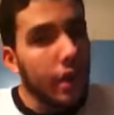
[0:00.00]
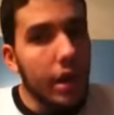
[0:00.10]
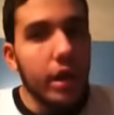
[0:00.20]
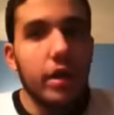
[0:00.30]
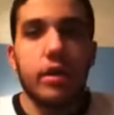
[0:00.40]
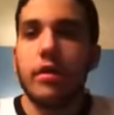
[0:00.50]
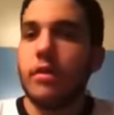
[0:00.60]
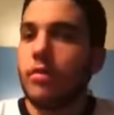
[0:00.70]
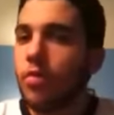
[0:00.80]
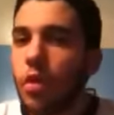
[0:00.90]
and
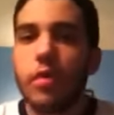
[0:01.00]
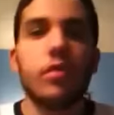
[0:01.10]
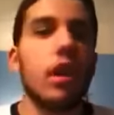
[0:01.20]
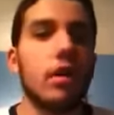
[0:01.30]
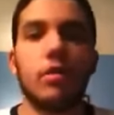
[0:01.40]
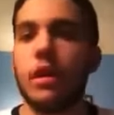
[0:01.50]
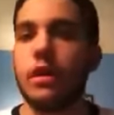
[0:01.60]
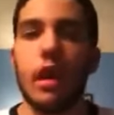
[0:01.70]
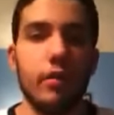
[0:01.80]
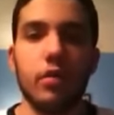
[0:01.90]
was not what
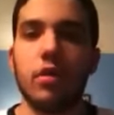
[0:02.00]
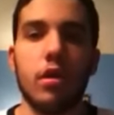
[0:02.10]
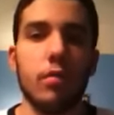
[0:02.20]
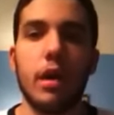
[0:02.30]
I'd ever call